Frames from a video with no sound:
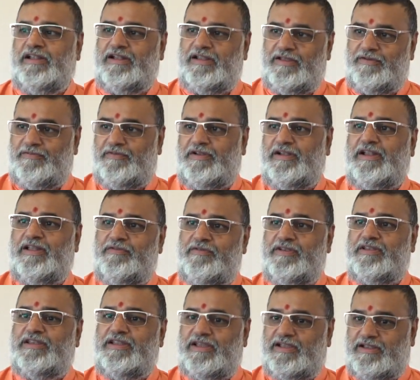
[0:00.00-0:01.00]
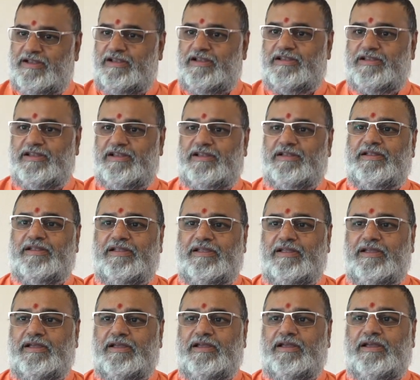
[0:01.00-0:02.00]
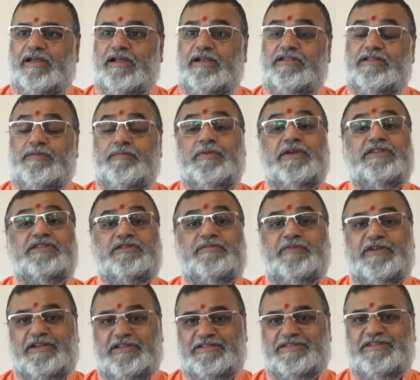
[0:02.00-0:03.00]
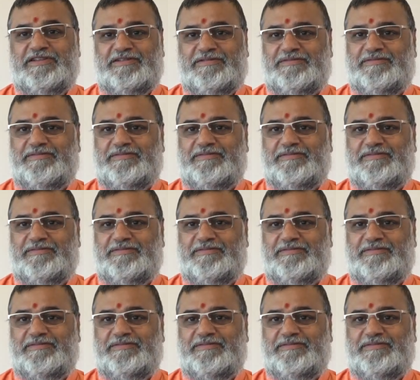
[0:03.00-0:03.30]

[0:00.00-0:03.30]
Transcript: and every day we take a little. It is a best medicine.